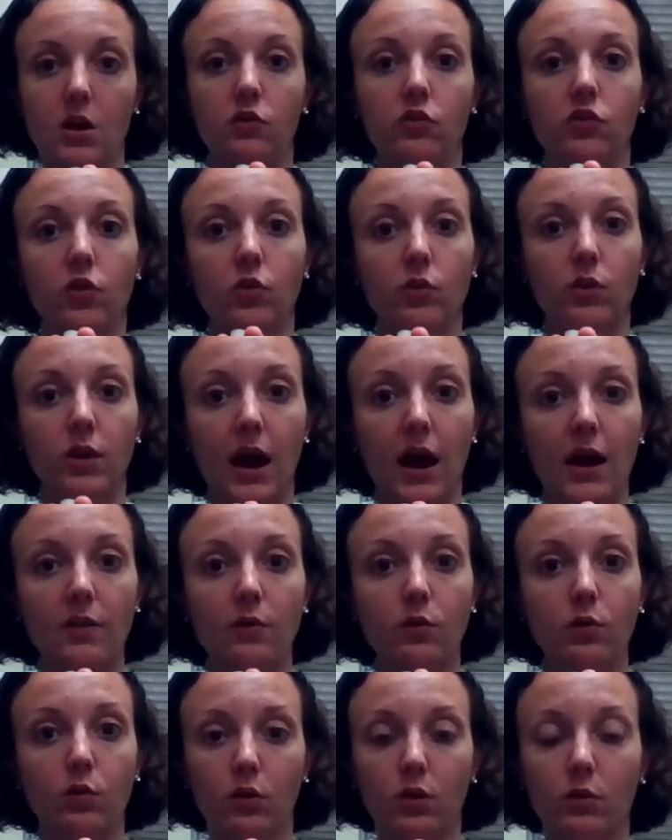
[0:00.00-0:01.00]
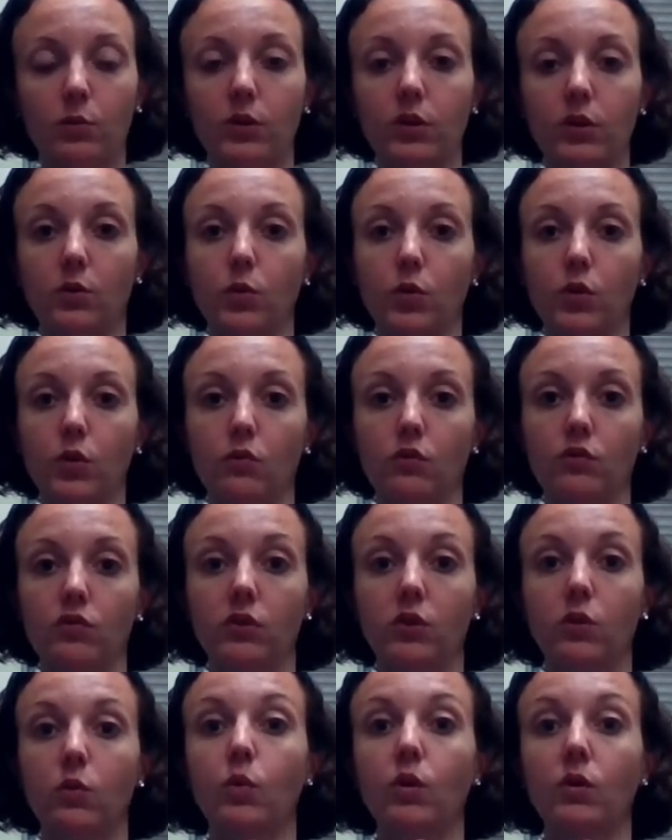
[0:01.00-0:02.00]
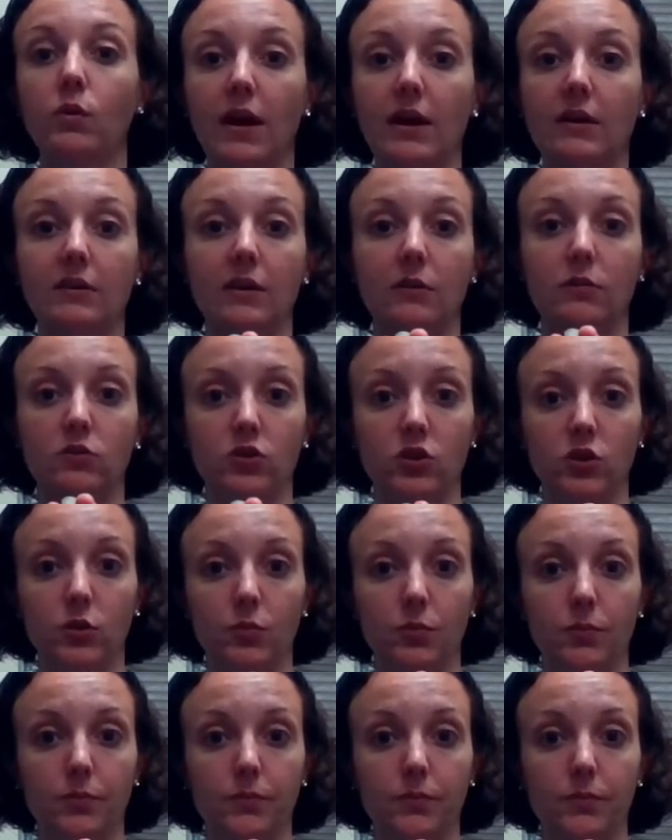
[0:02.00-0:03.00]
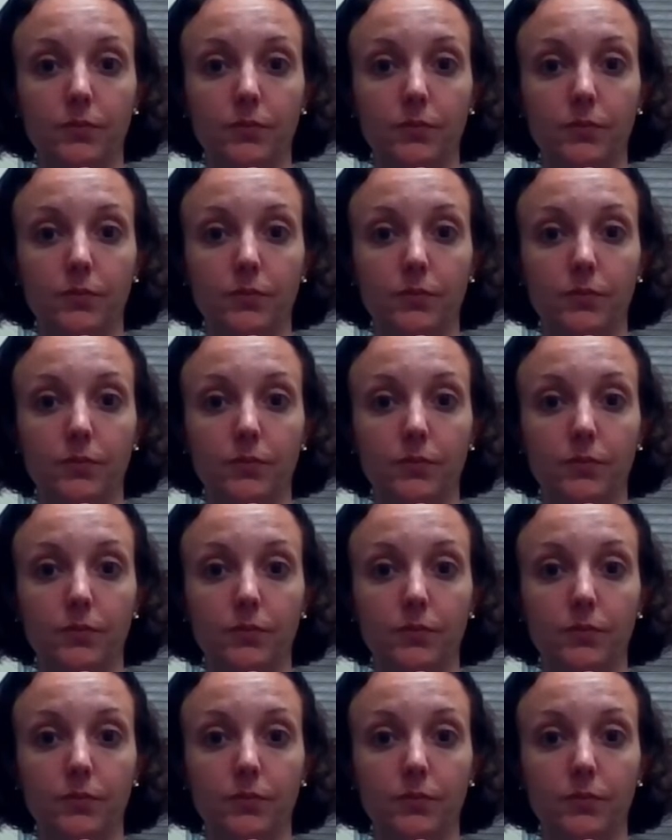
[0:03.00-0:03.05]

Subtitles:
So neither orbital moves. We write down 2.